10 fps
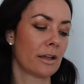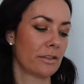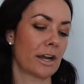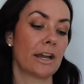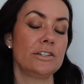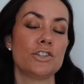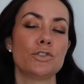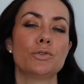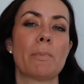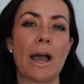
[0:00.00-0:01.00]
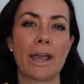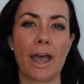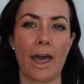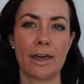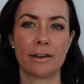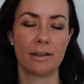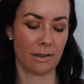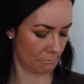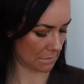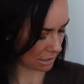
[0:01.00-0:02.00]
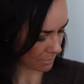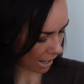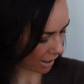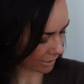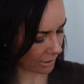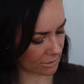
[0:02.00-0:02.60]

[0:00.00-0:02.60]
than I do my Hedda mini bag.